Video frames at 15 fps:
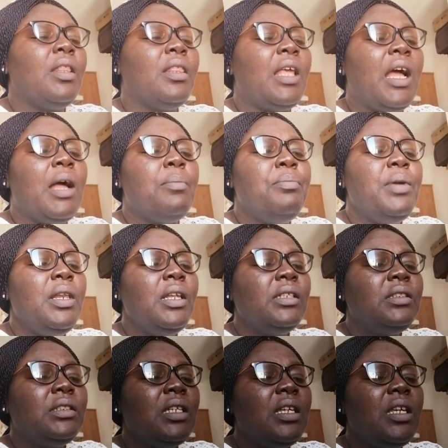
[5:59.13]
The
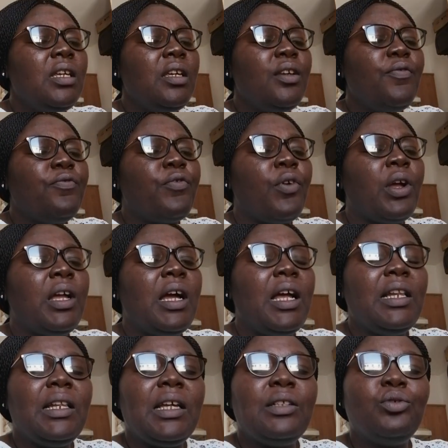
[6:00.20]
ability for
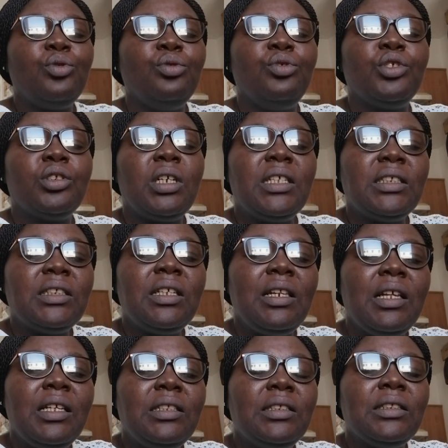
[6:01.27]
Ghana to
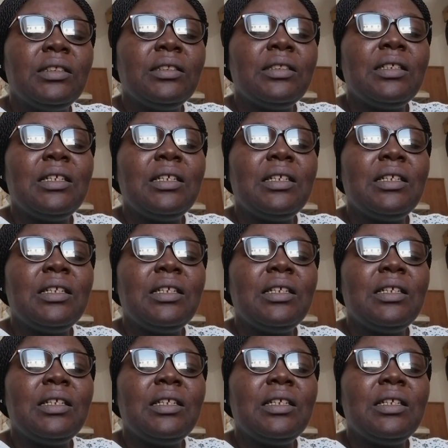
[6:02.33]
translate